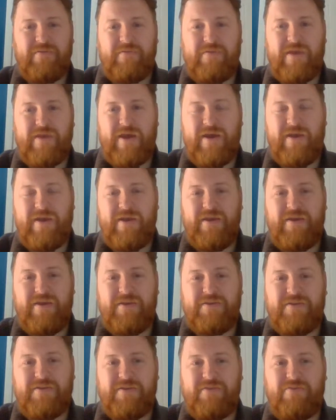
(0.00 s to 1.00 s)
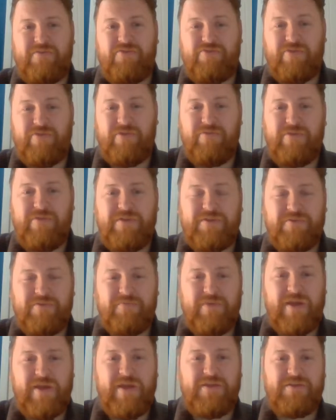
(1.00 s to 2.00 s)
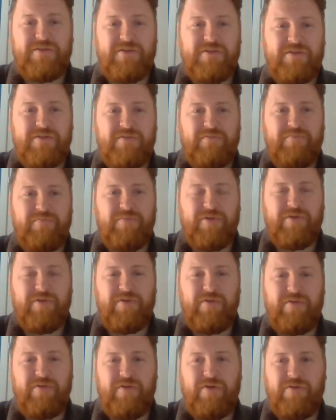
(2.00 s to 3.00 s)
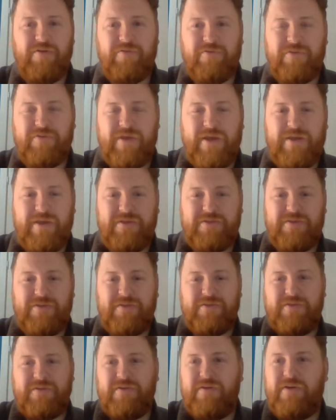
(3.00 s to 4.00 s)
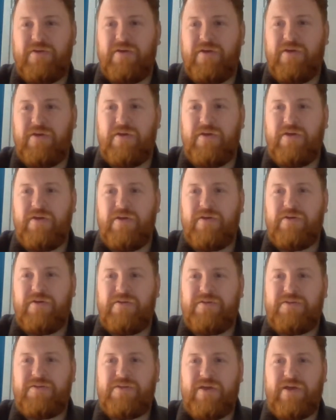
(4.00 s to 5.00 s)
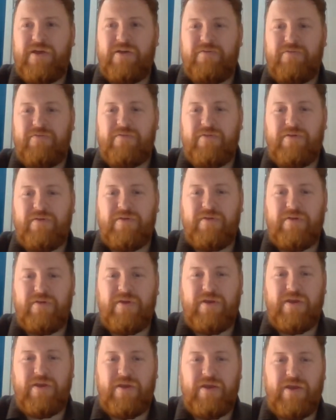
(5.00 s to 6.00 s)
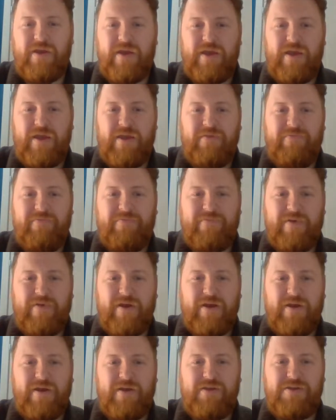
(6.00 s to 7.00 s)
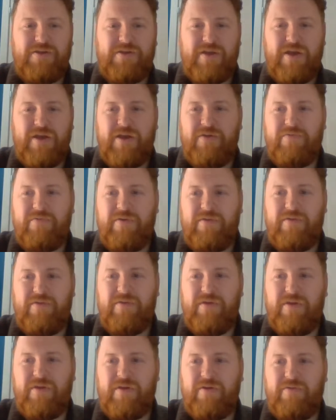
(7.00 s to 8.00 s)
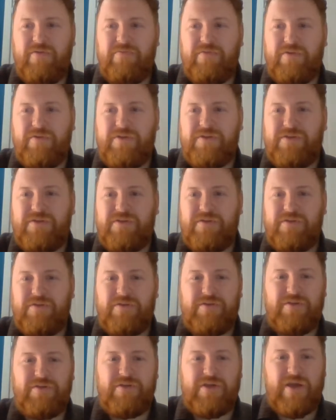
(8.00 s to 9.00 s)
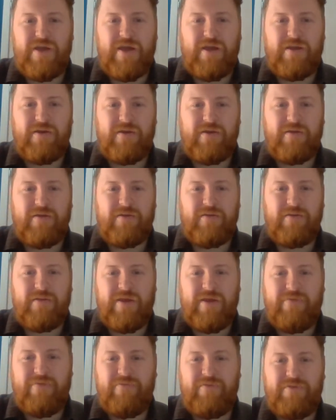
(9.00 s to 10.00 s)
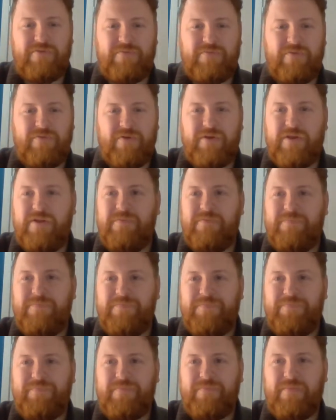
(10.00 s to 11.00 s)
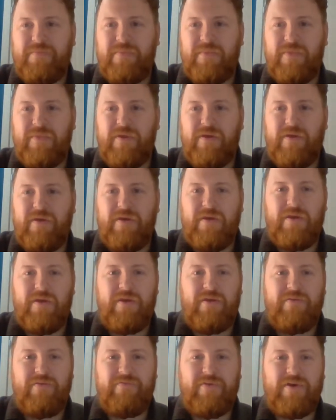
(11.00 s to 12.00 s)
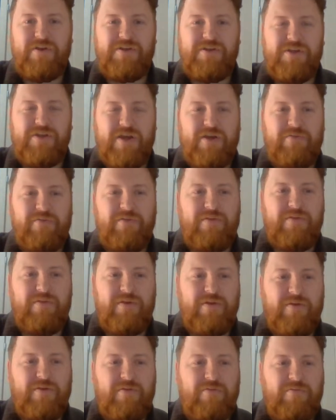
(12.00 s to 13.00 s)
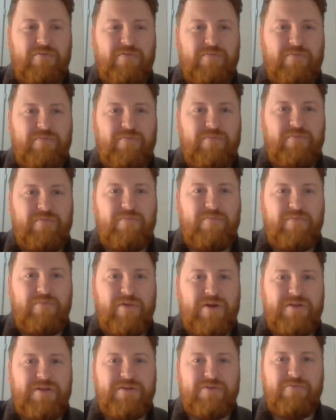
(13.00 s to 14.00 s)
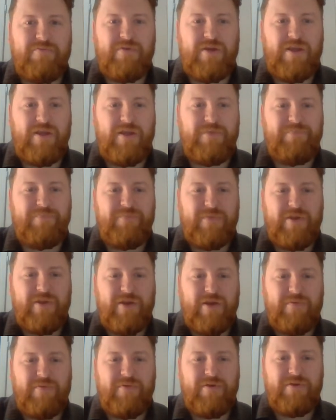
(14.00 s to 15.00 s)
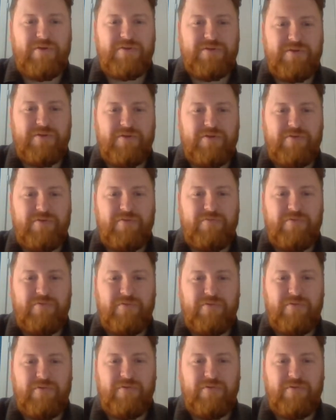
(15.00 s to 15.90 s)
that is true in some cases, but not all cases. So if I share with you, I'll just check that everything's working. If I share with you my screen, I'm going to